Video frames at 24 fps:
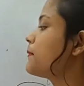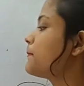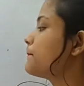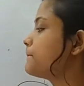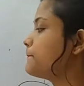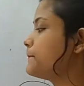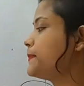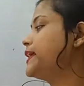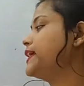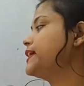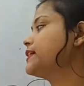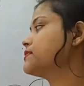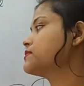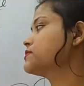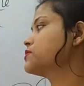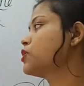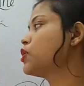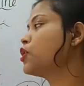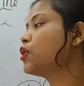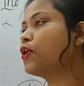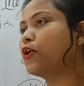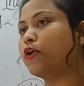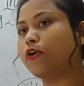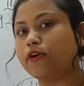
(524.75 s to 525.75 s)
beings.
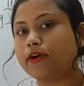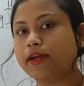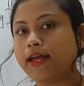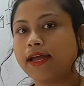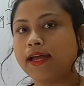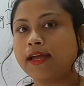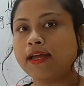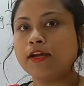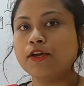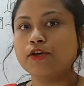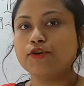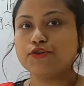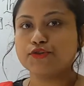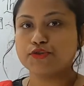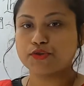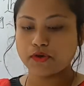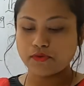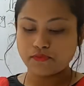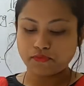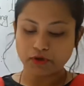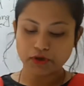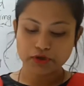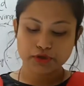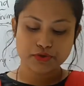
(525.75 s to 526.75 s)
Okay, so
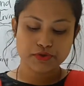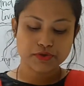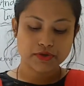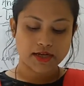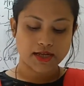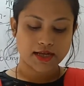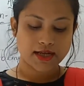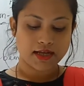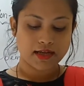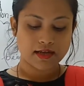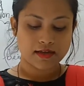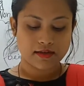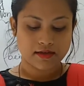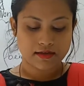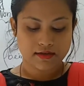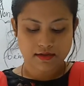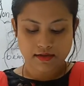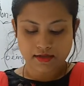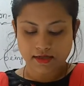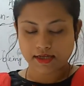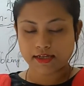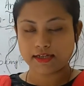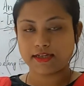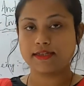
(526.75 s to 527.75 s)
for today
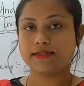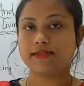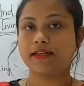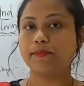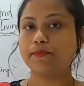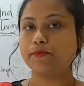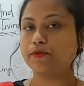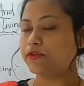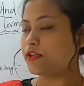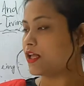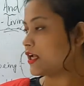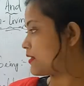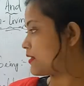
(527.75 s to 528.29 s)
it is up to that